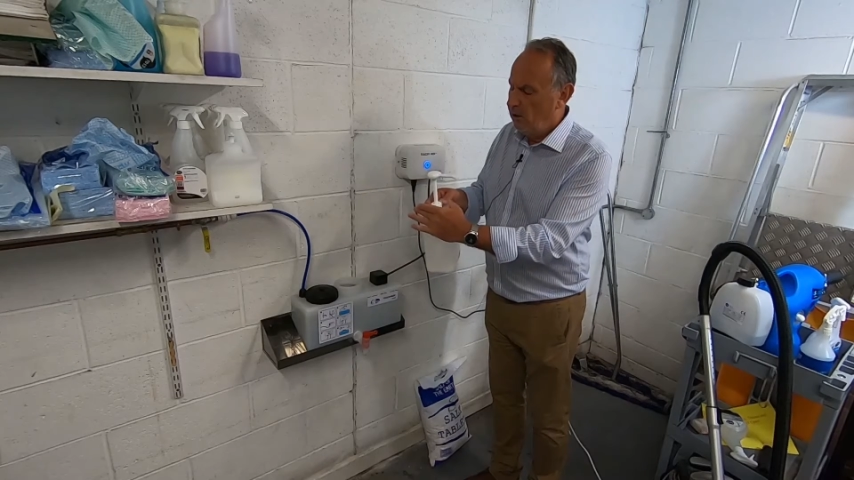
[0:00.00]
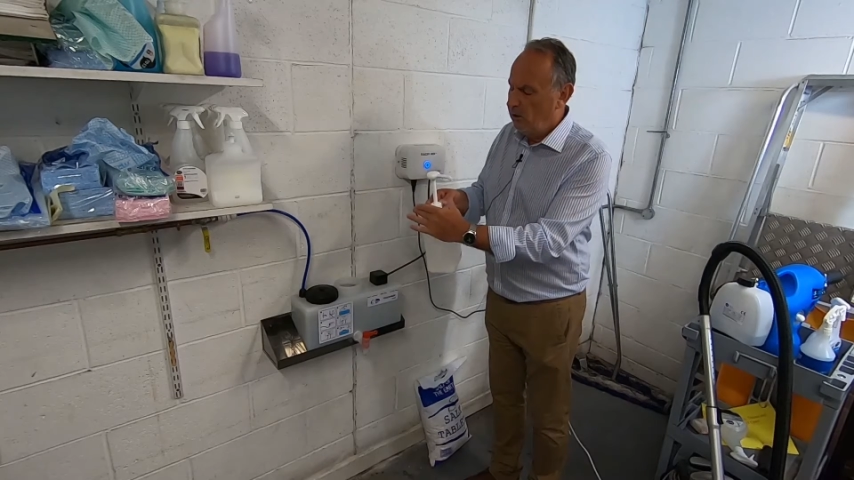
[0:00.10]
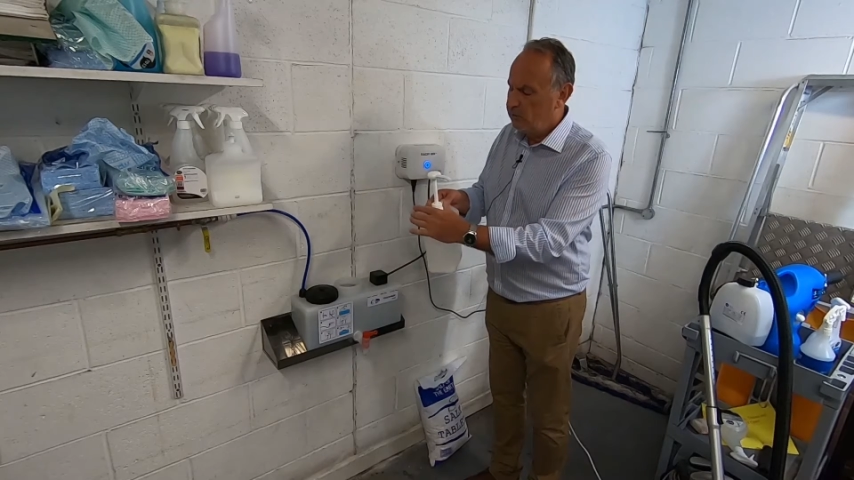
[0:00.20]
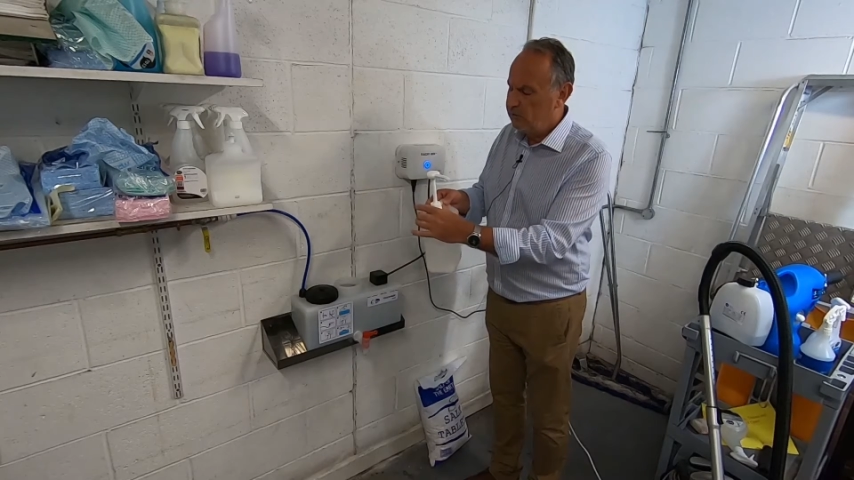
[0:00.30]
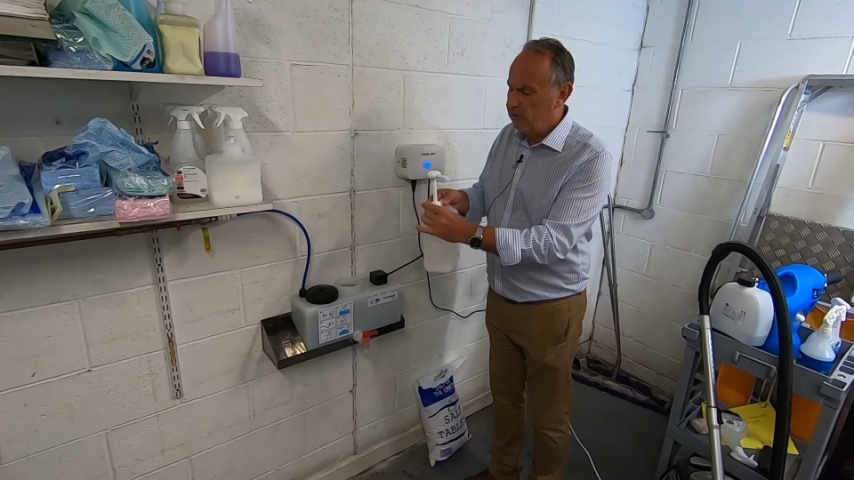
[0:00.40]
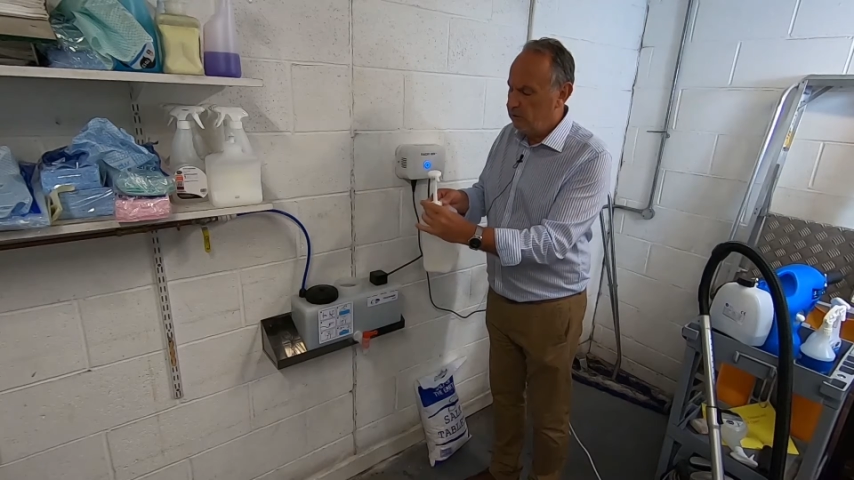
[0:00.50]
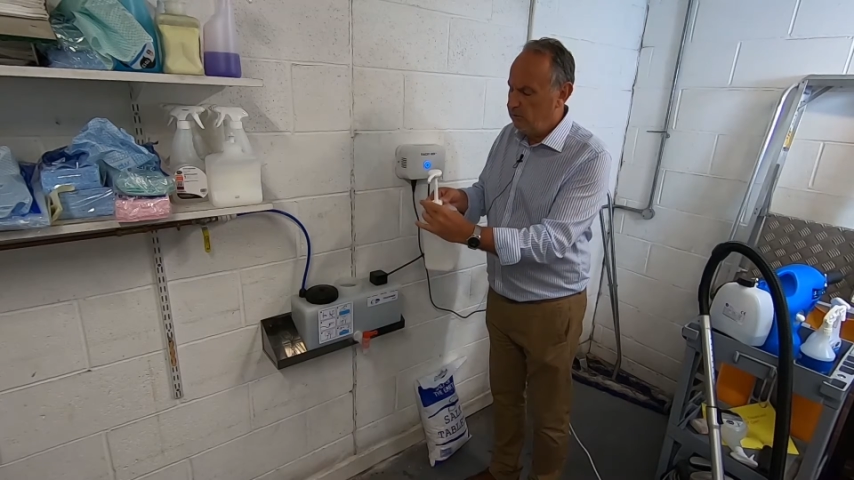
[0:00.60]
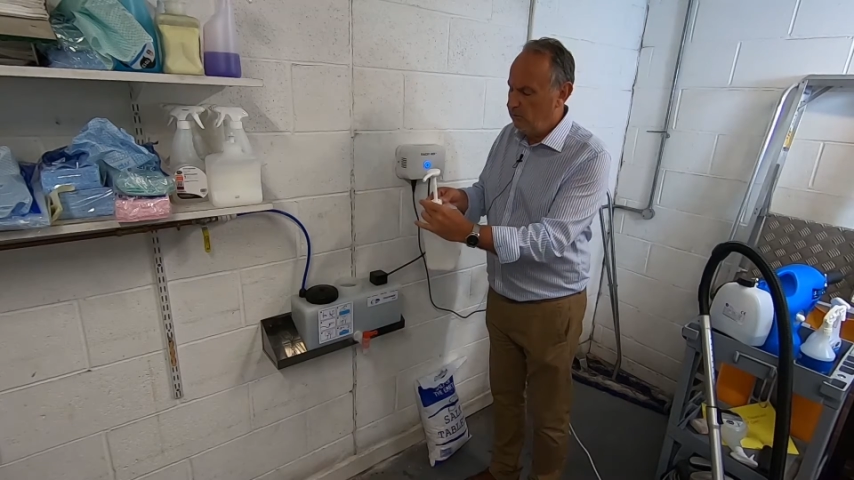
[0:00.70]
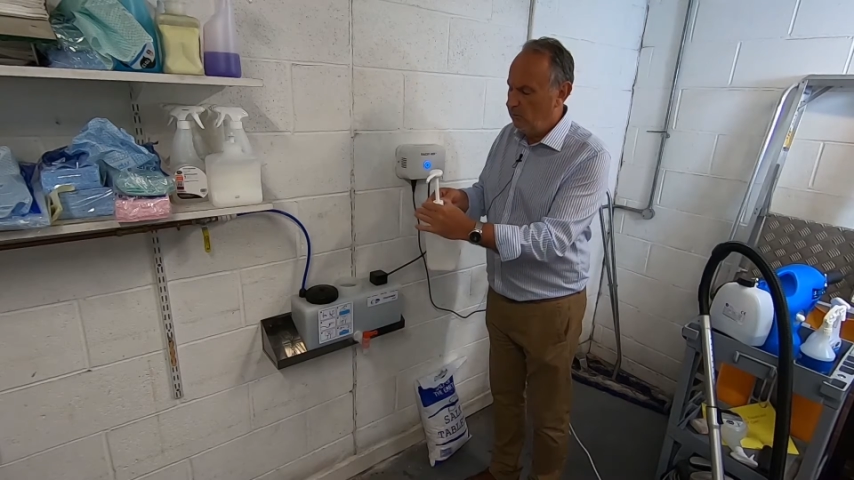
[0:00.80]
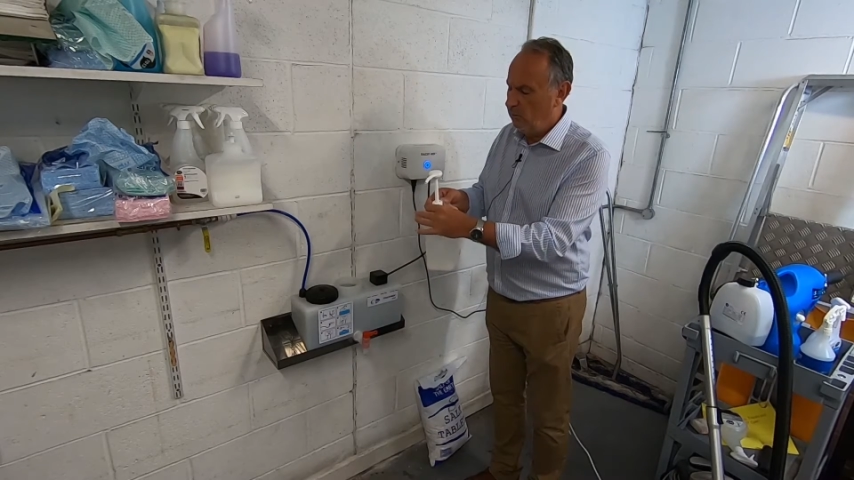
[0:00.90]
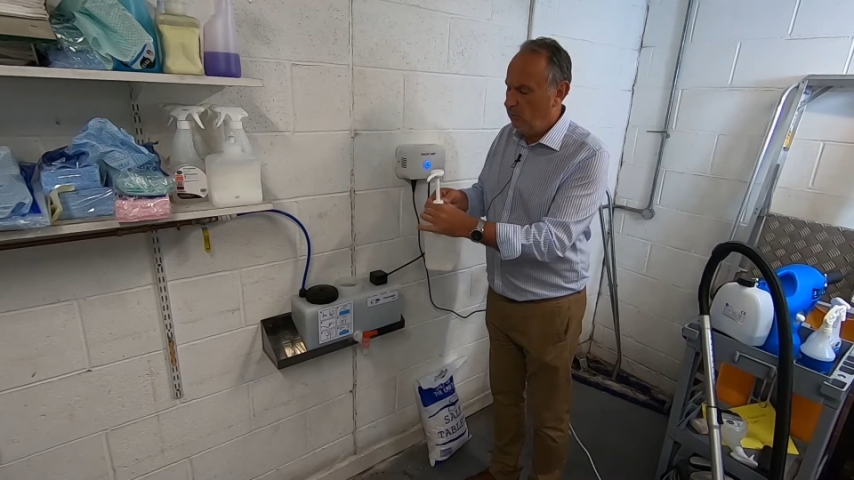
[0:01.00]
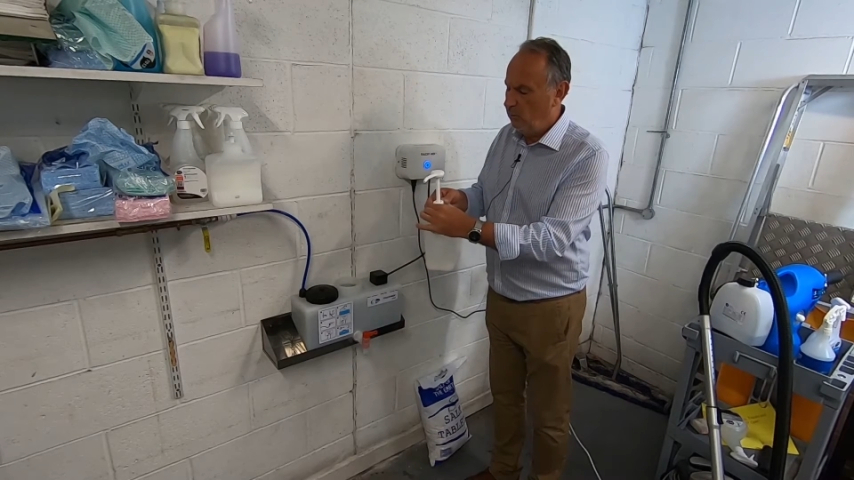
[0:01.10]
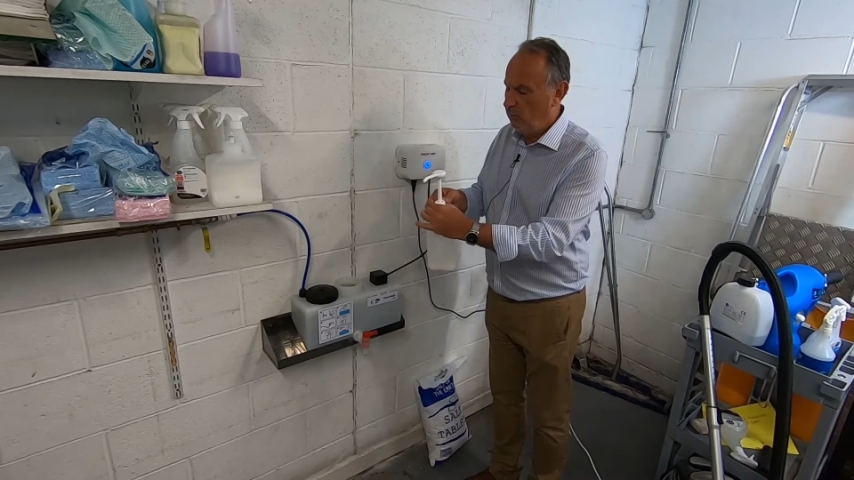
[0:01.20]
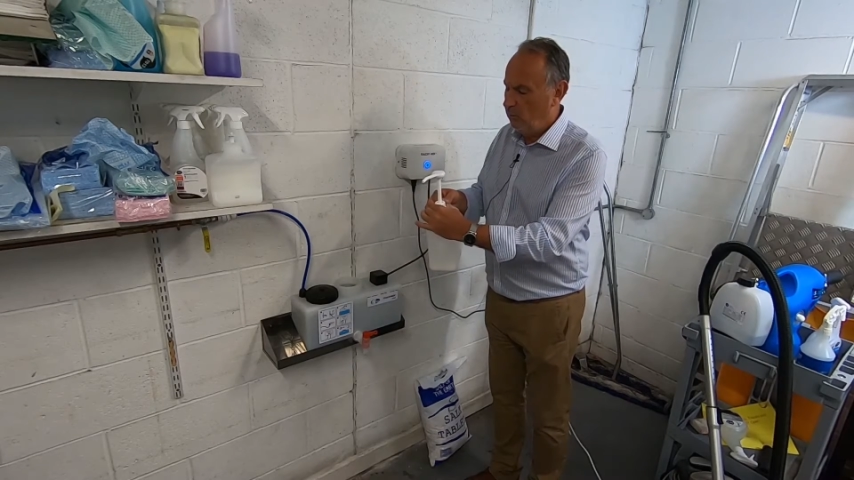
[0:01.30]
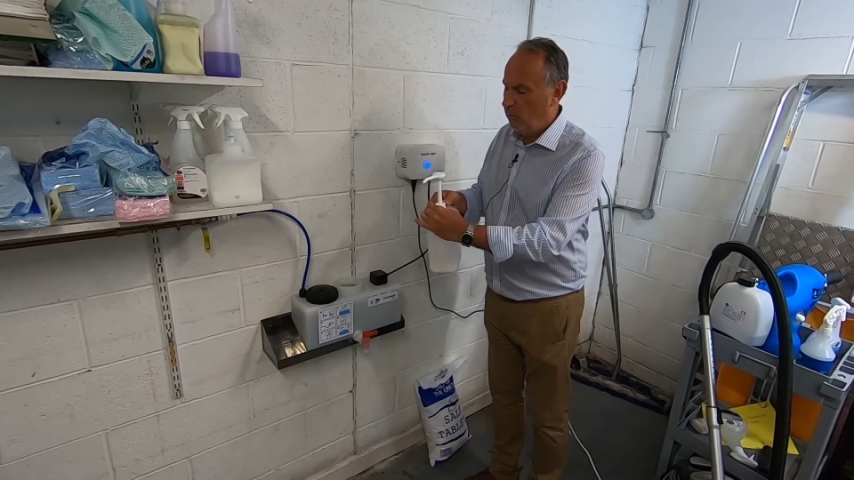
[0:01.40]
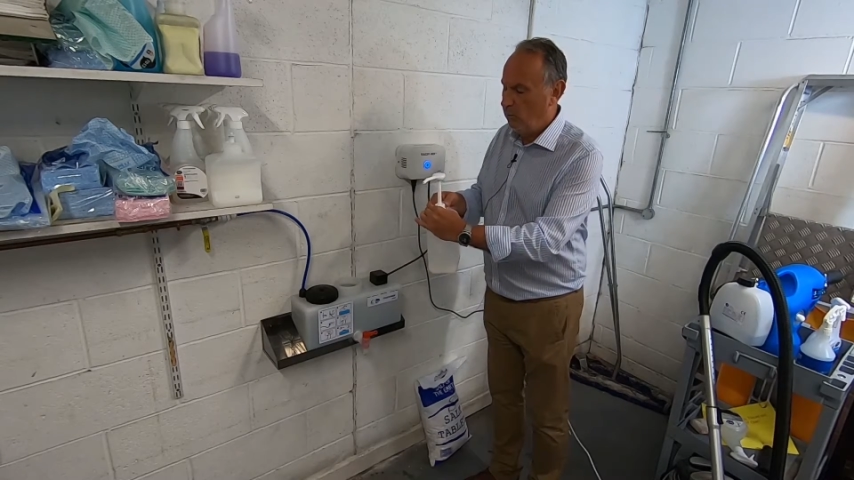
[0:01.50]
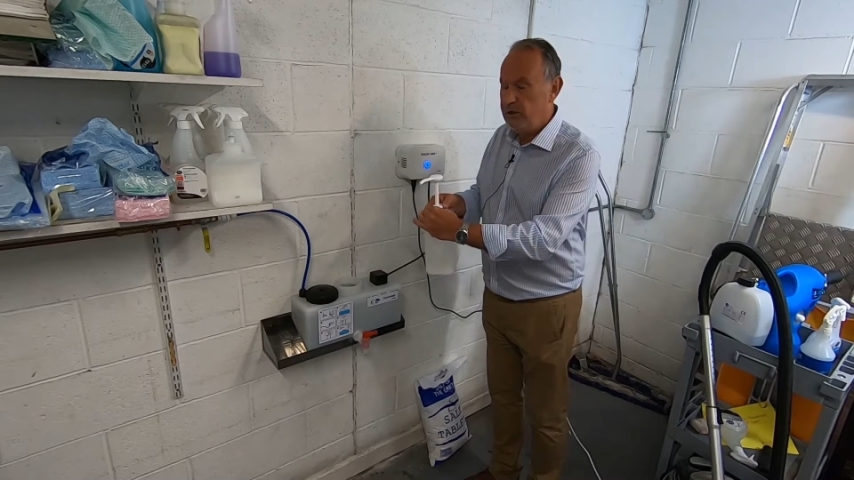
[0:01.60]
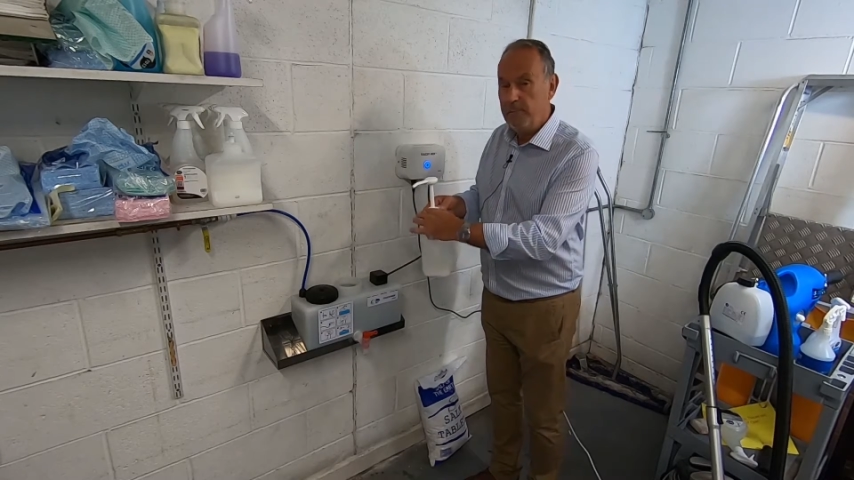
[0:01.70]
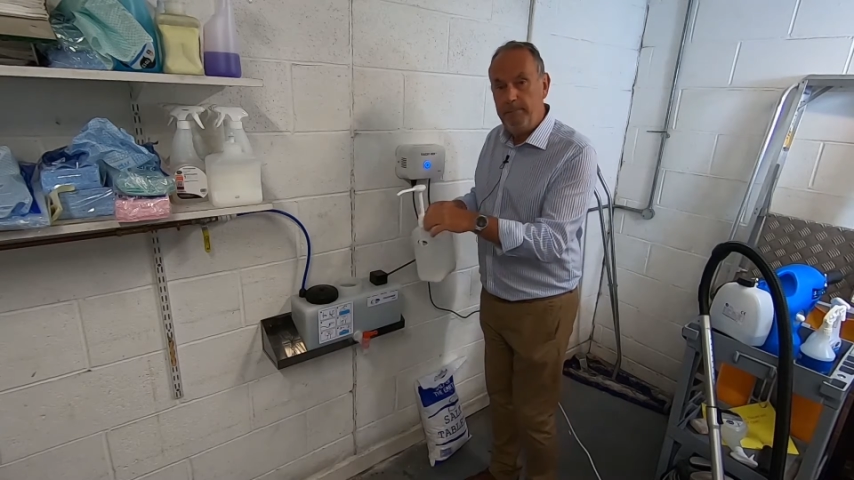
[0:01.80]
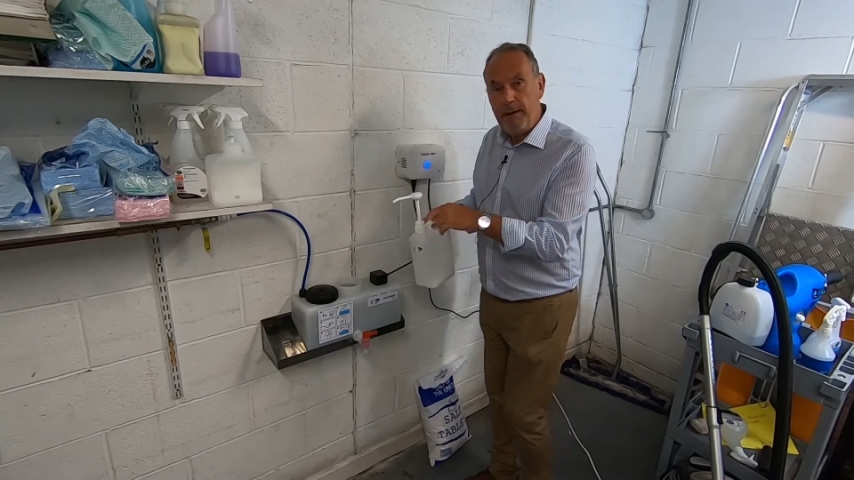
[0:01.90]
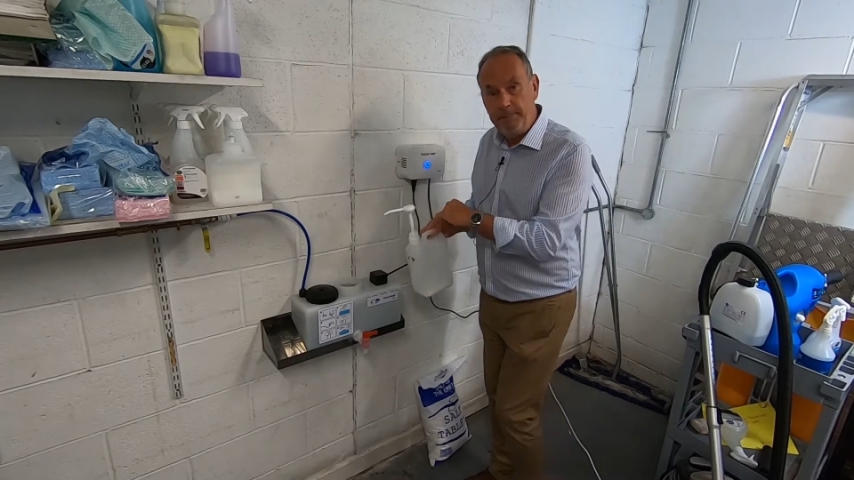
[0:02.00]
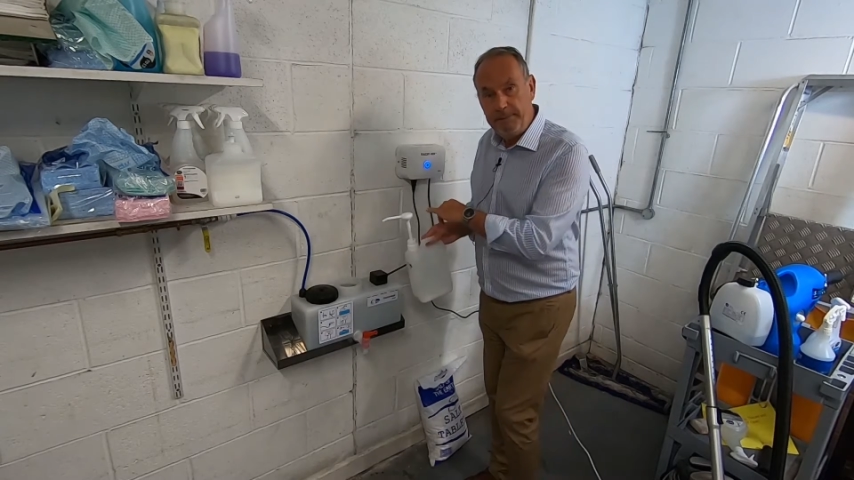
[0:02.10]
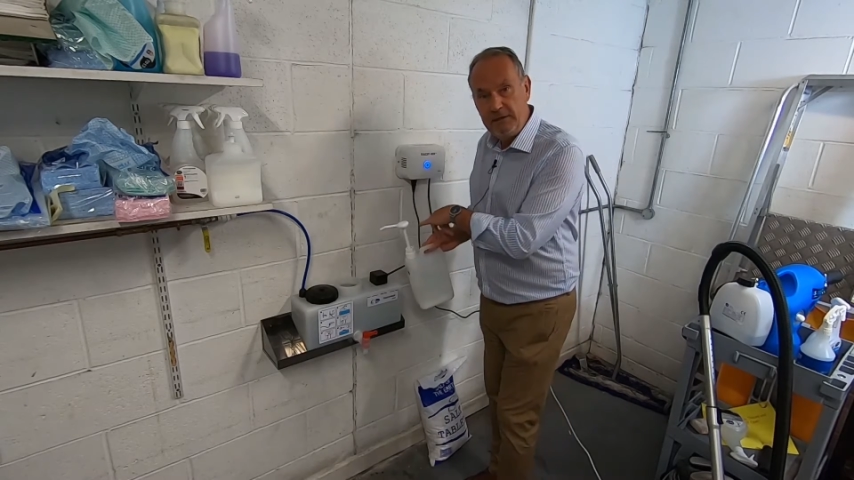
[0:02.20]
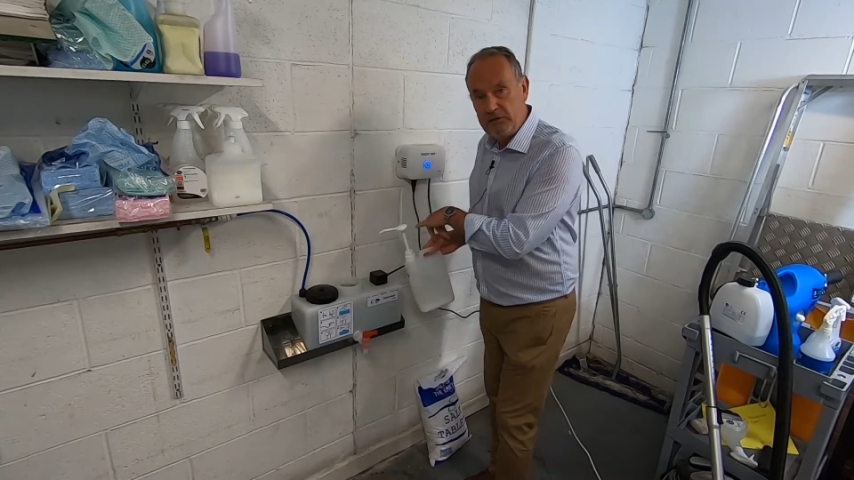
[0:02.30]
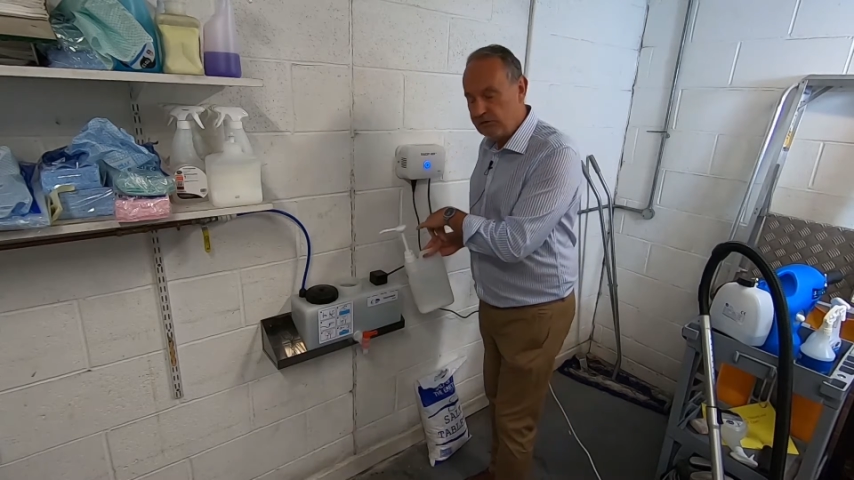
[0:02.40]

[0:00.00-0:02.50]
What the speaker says: Also, when you're pumping the